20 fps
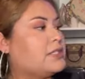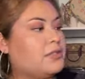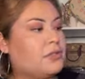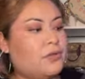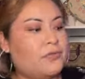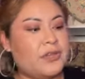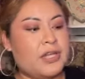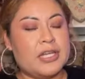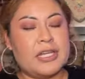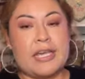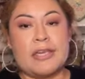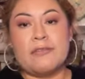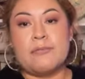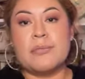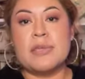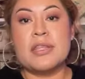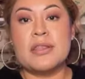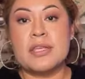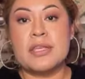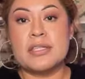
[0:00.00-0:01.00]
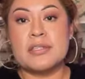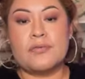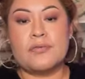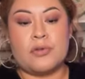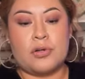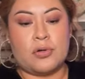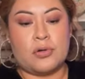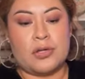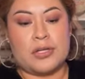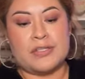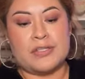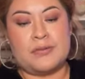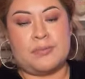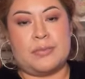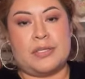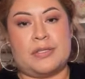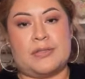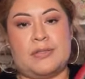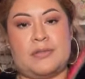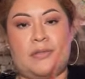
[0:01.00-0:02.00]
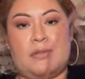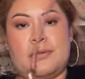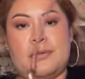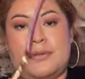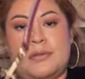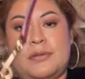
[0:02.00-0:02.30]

Sylvia gave me this for Christmas.